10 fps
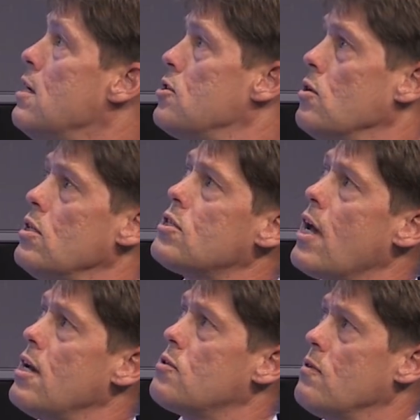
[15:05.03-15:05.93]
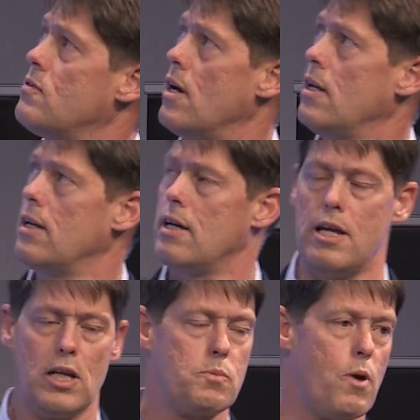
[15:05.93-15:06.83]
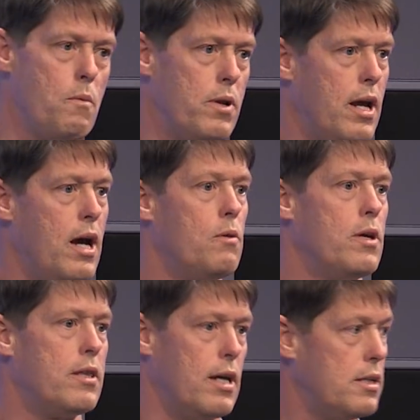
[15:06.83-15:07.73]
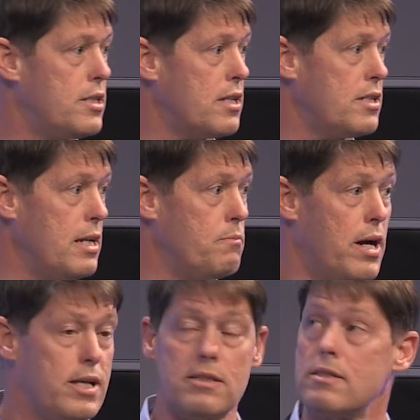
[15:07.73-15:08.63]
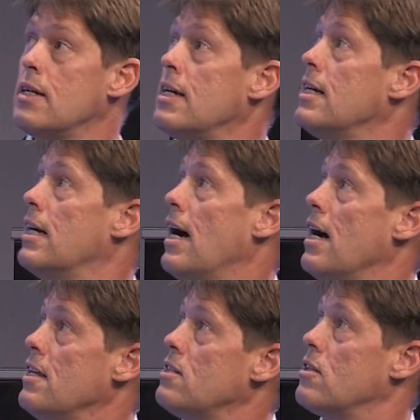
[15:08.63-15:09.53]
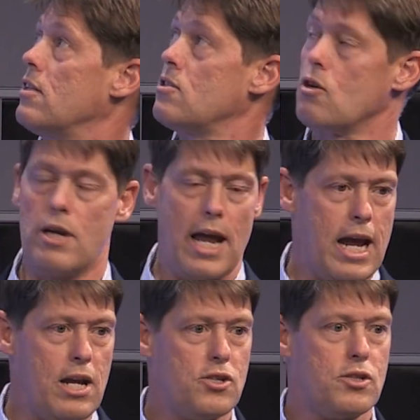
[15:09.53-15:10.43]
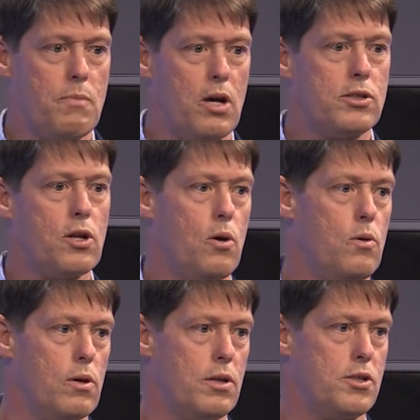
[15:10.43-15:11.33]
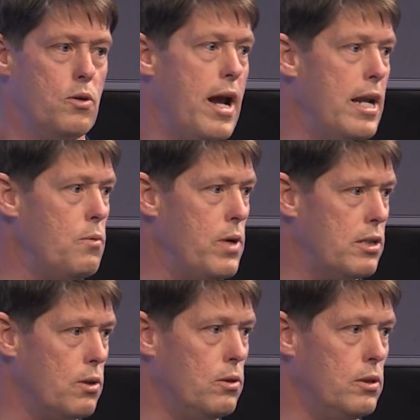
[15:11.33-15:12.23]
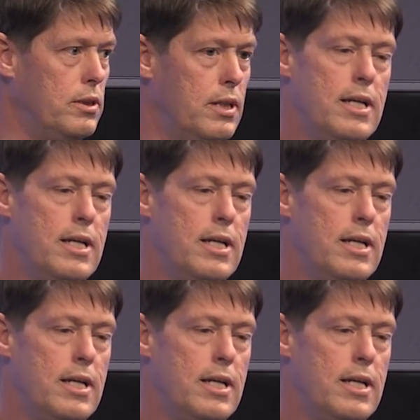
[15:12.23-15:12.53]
So in this case, we've done an experiment now with 16 mice. These are an aged mouse cohort, so 80 weeks old.